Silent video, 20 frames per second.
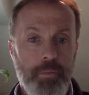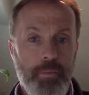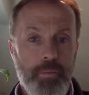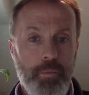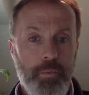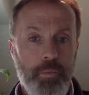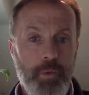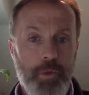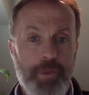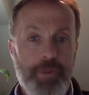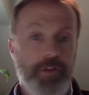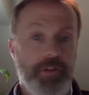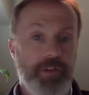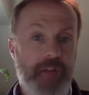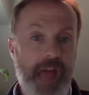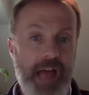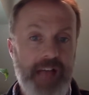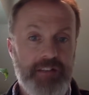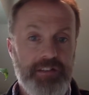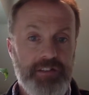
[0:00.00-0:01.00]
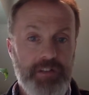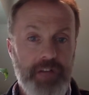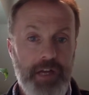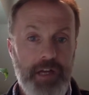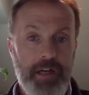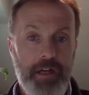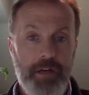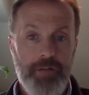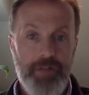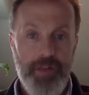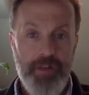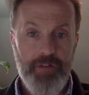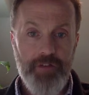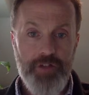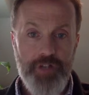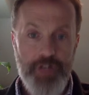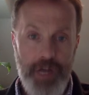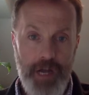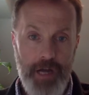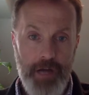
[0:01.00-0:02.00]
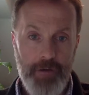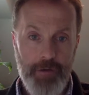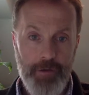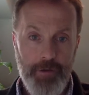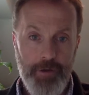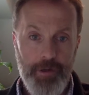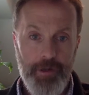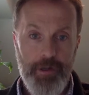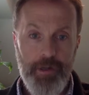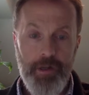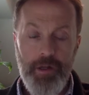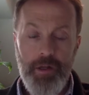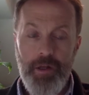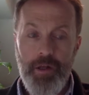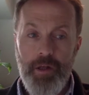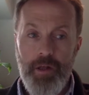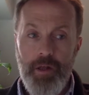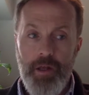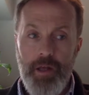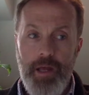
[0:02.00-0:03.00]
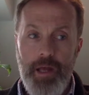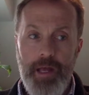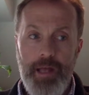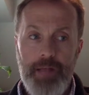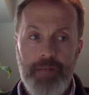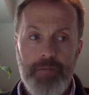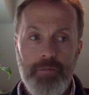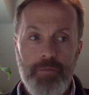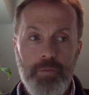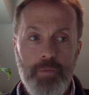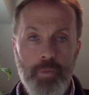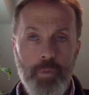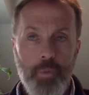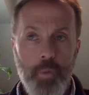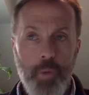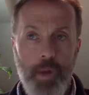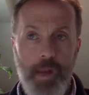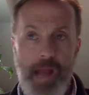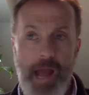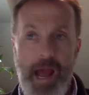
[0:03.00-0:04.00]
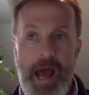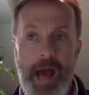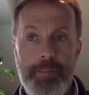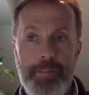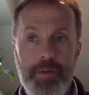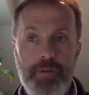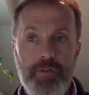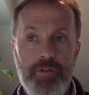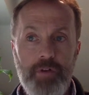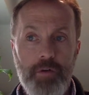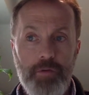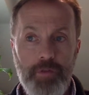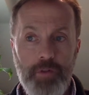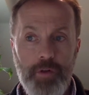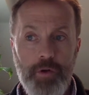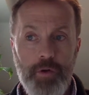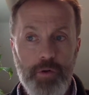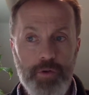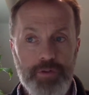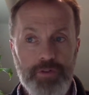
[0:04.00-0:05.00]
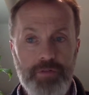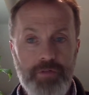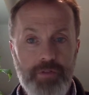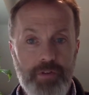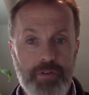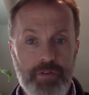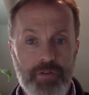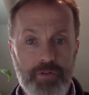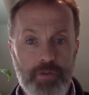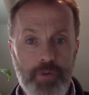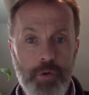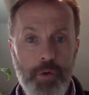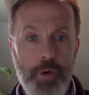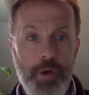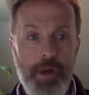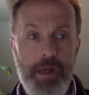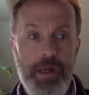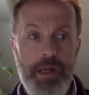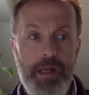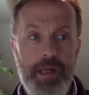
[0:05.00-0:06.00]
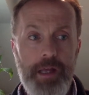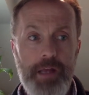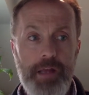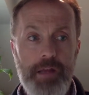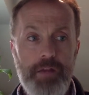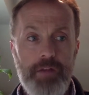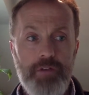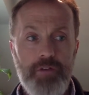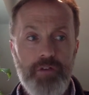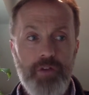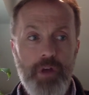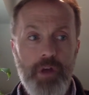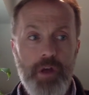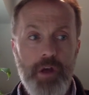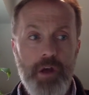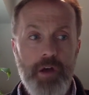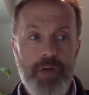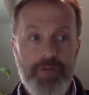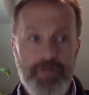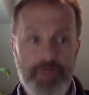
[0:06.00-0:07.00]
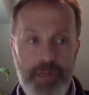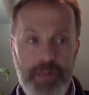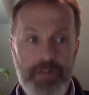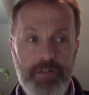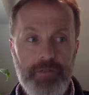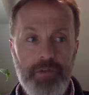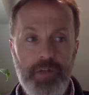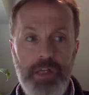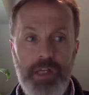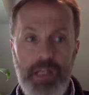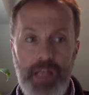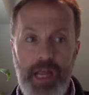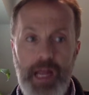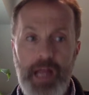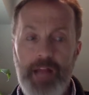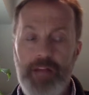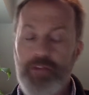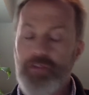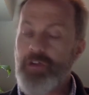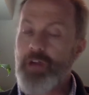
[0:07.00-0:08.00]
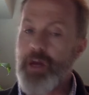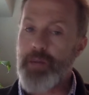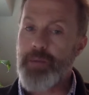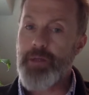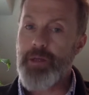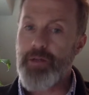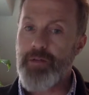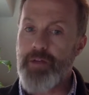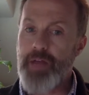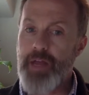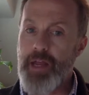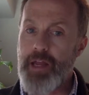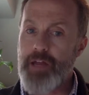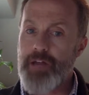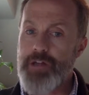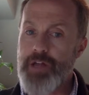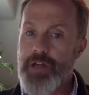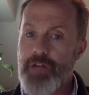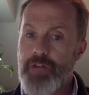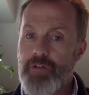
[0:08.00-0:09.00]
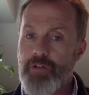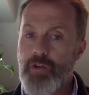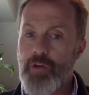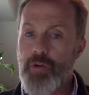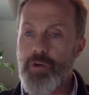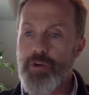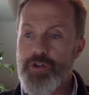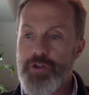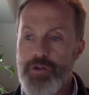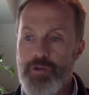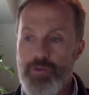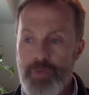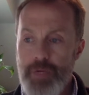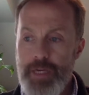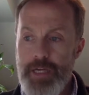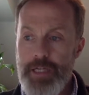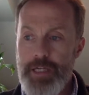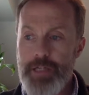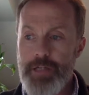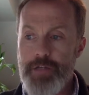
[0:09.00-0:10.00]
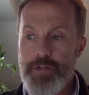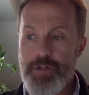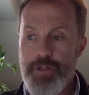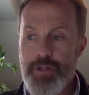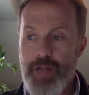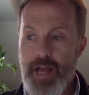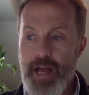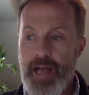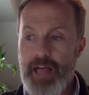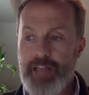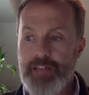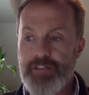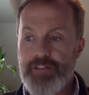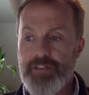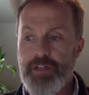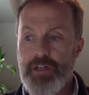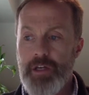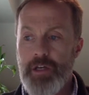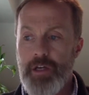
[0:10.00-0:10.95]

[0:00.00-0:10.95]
with the last night of his childhood. And what happens over the course of this story is effectively Gan's coming of age. And so as you read it, you should ask,